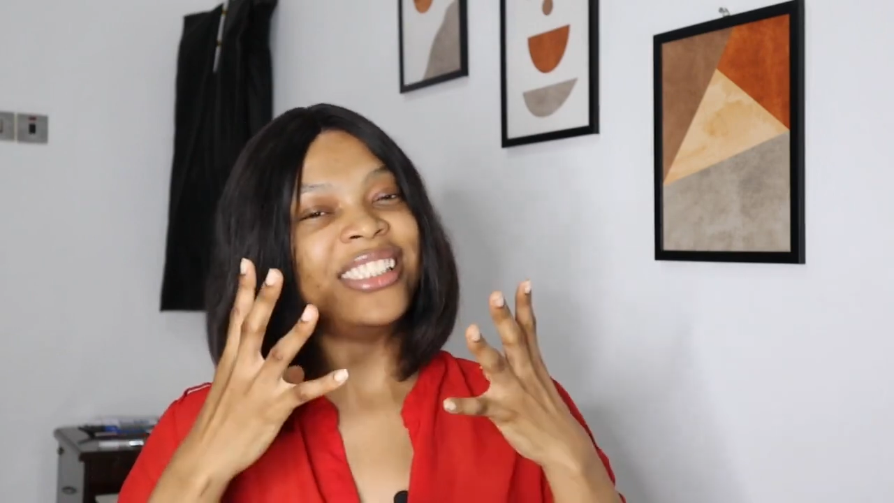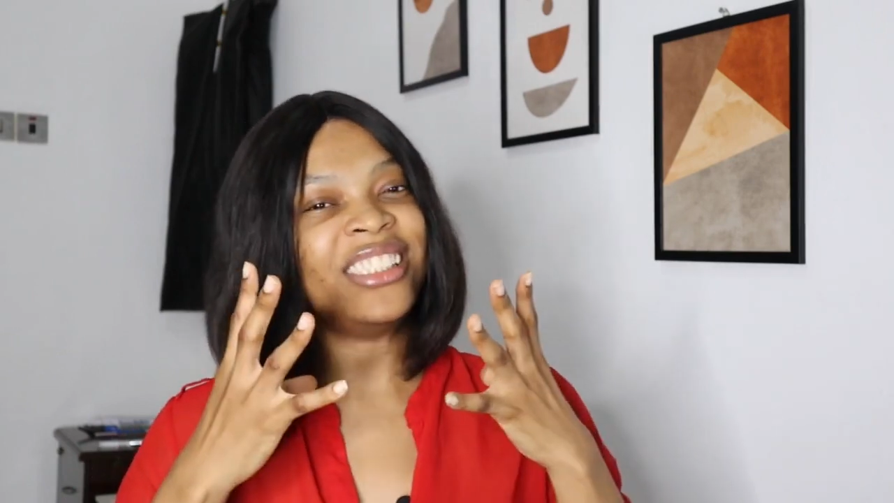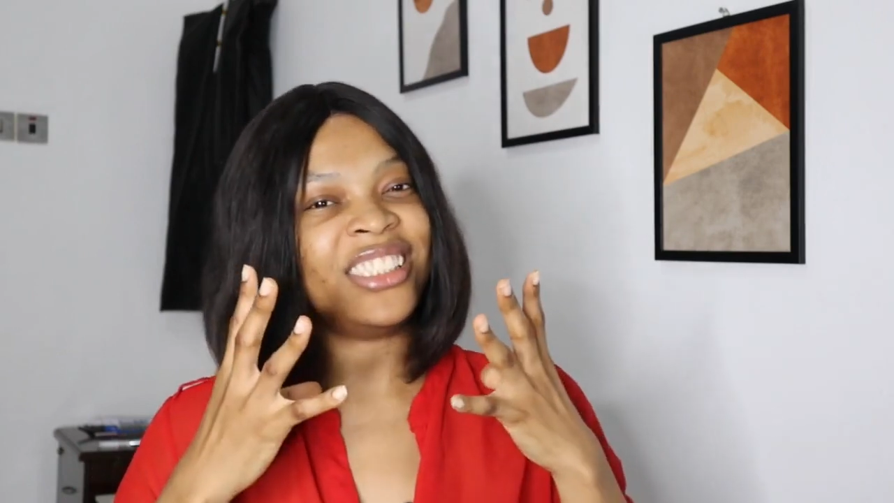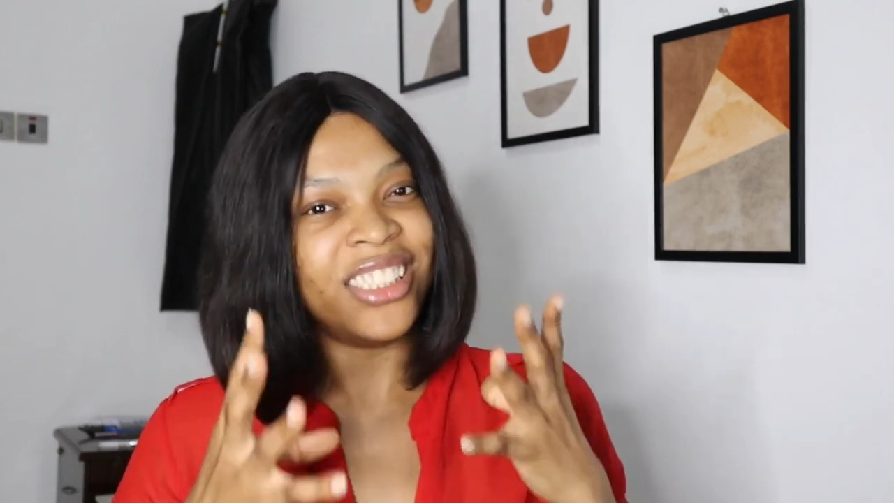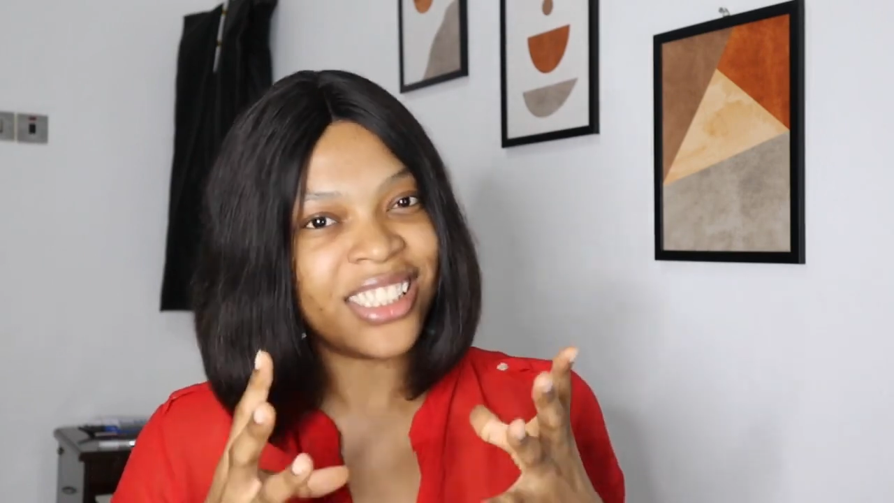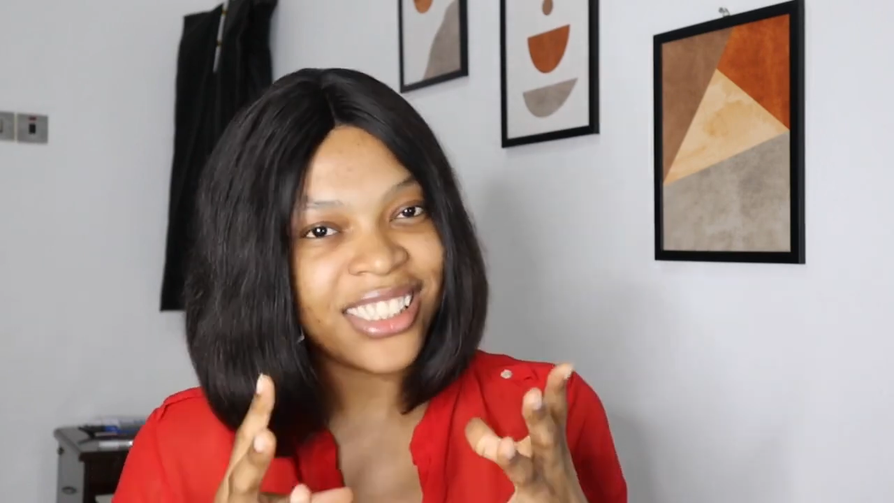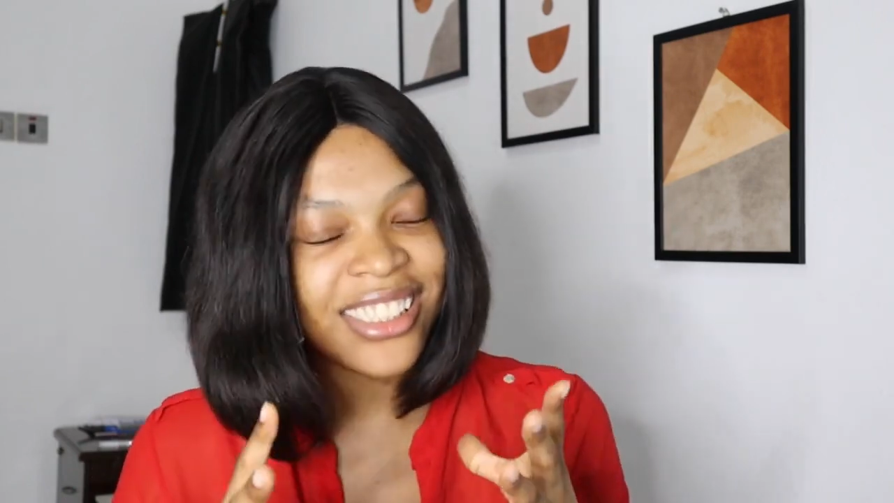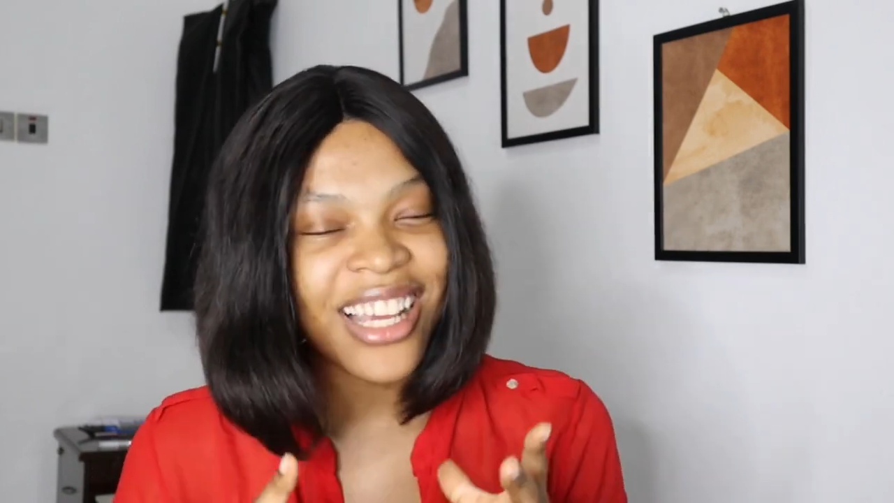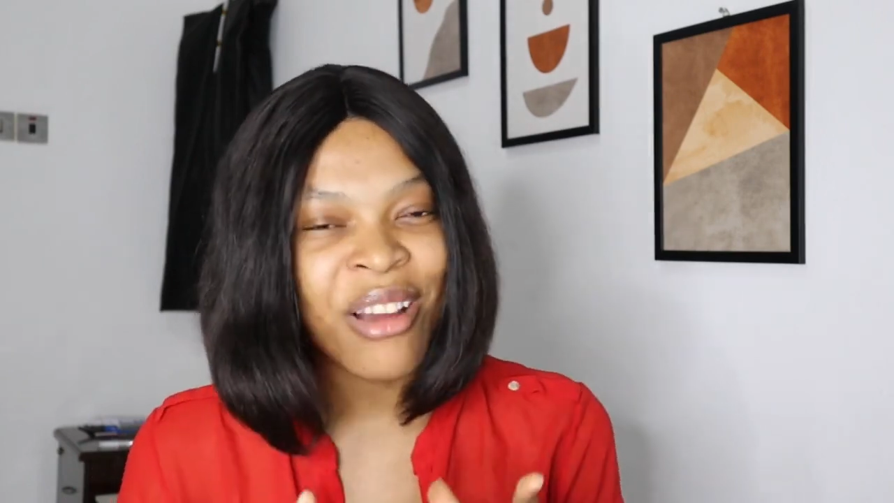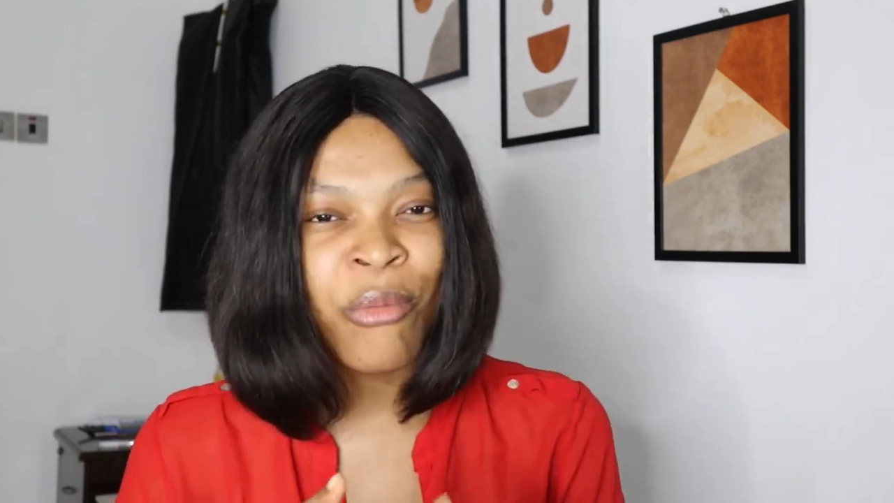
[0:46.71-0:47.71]
the
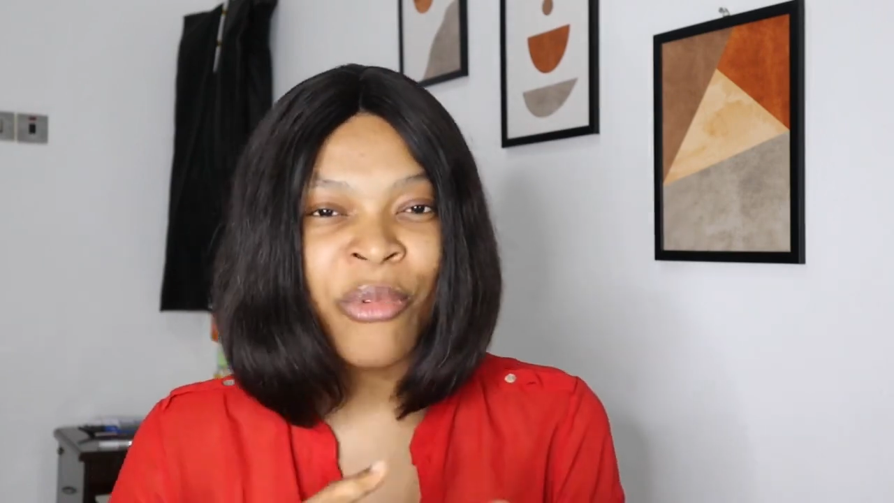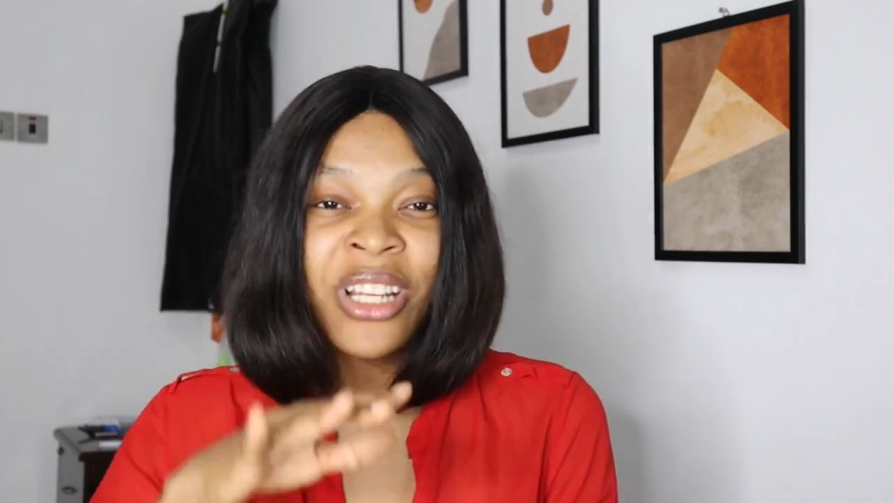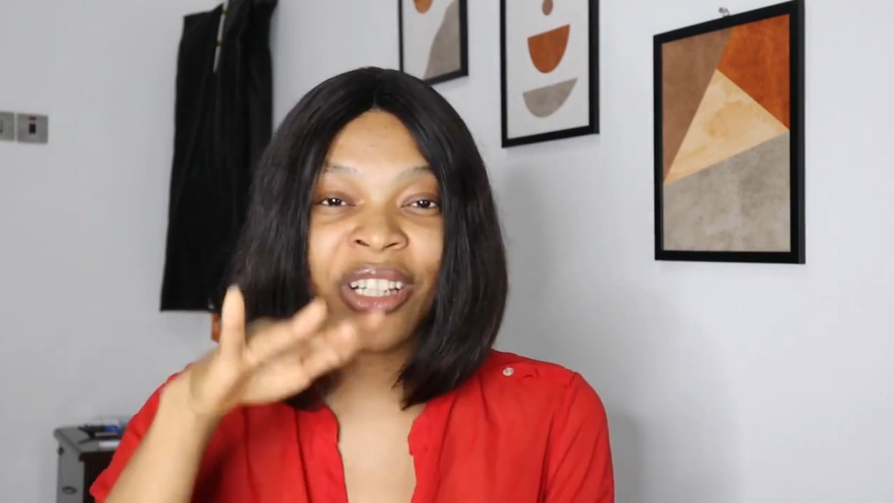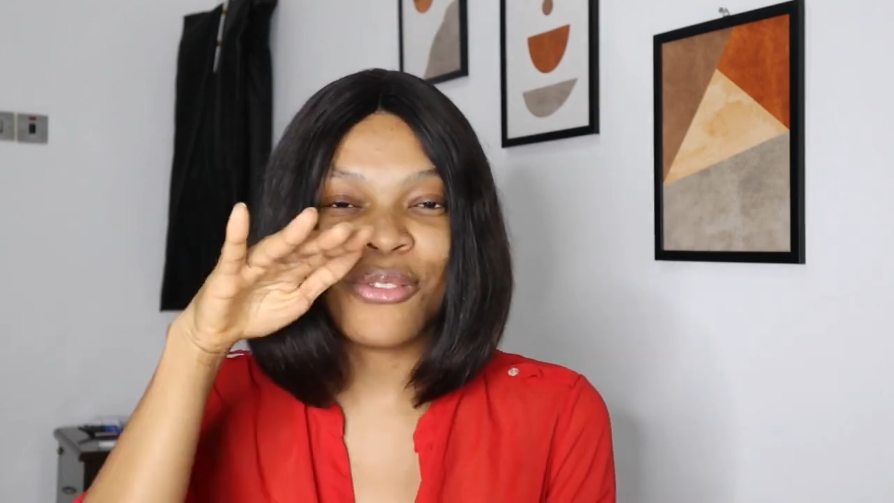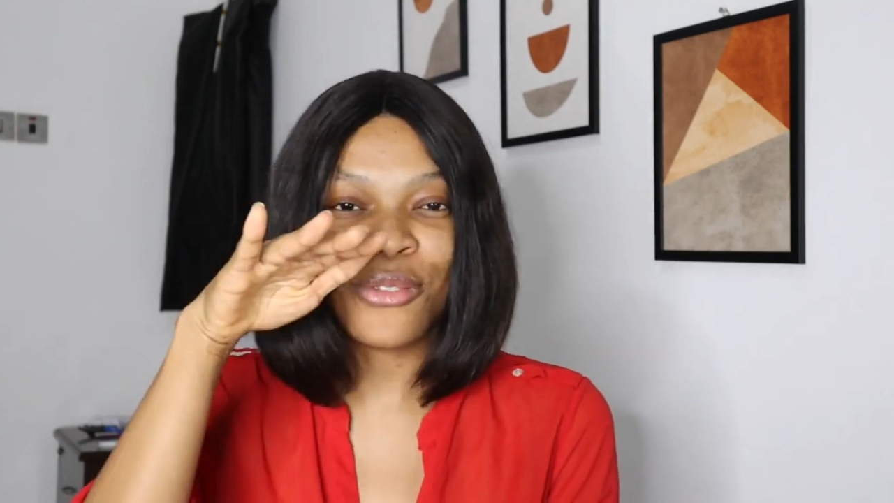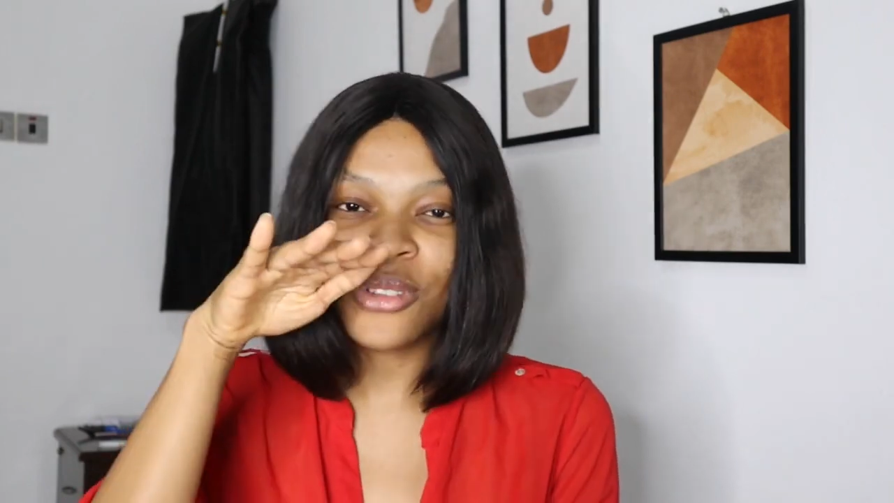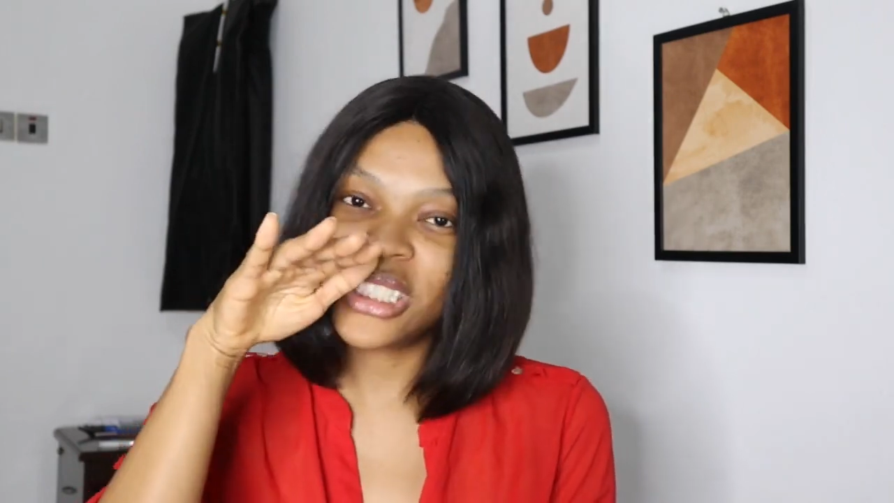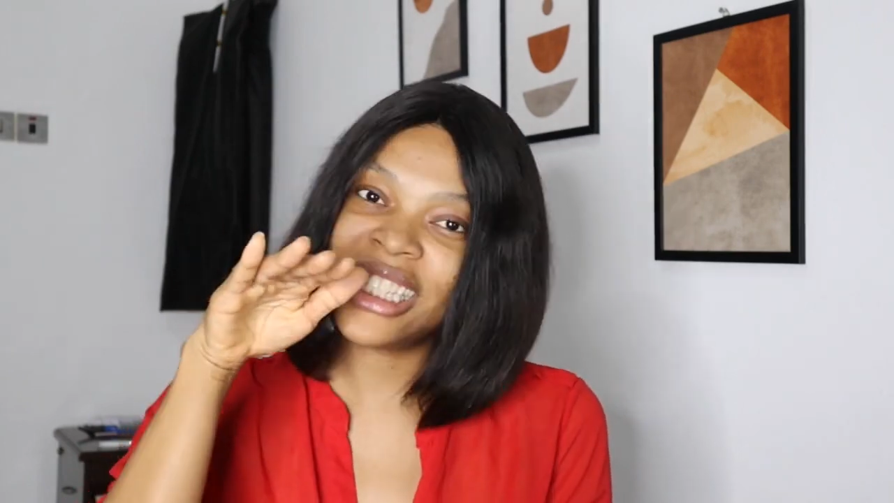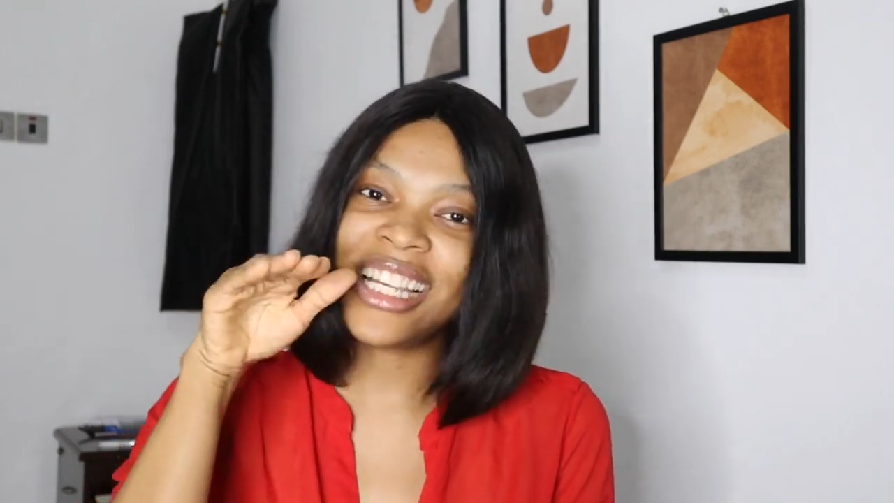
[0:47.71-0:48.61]
gist and bring the full thing.